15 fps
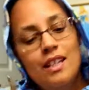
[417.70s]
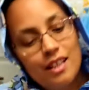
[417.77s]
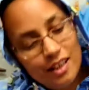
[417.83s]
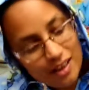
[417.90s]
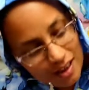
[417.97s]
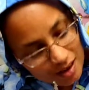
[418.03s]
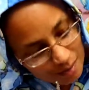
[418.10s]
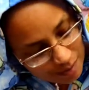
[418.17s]
You
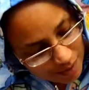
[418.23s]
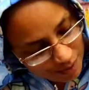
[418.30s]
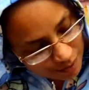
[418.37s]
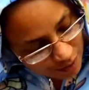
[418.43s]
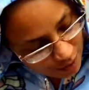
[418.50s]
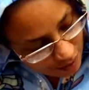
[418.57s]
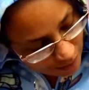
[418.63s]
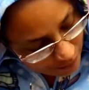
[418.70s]
see the
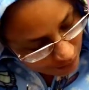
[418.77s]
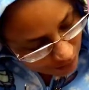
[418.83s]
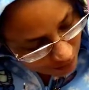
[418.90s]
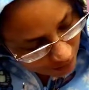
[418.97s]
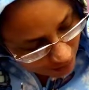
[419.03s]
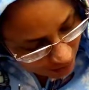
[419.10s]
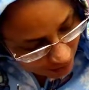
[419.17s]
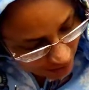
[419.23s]
blue
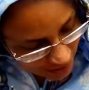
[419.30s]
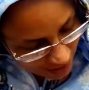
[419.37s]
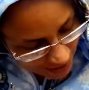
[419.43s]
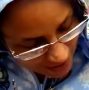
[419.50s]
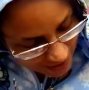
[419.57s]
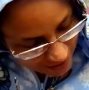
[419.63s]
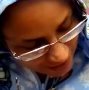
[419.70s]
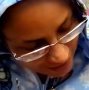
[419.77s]
truffle
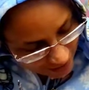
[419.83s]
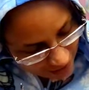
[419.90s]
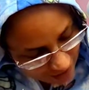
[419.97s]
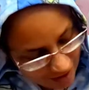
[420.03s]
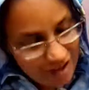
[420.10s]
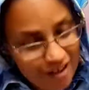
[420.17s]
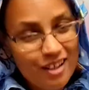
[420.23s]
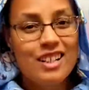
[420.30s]
in there